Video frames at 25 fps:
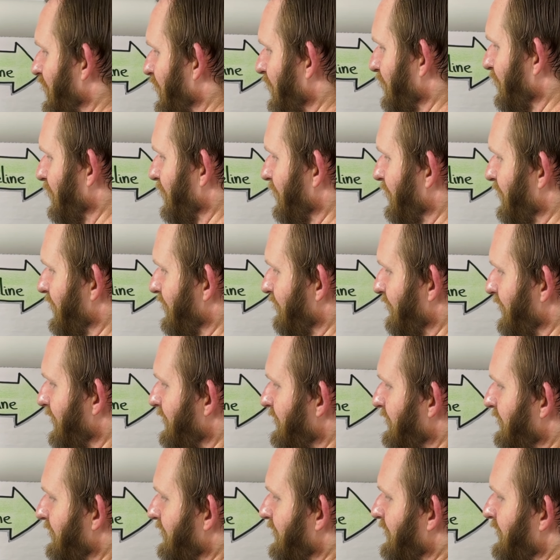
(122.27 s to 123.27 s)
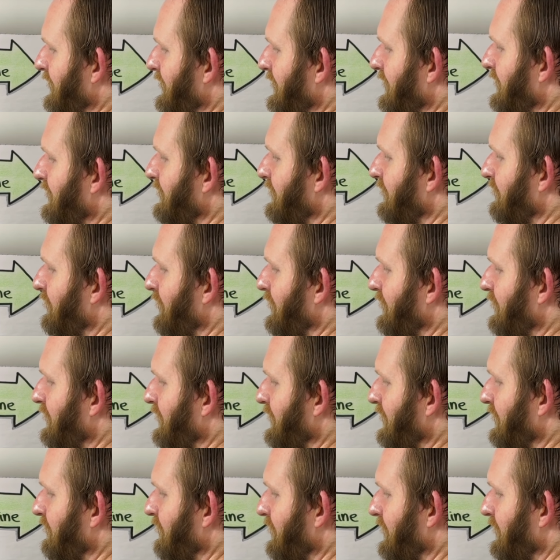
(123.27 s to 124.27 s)
with the events, then each of us
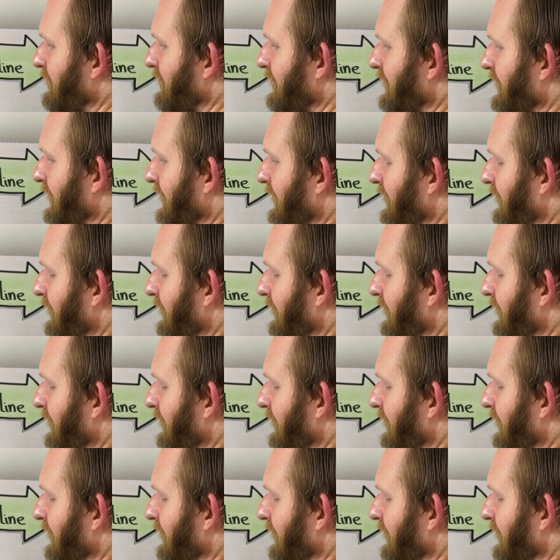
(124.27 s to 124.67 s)
individually and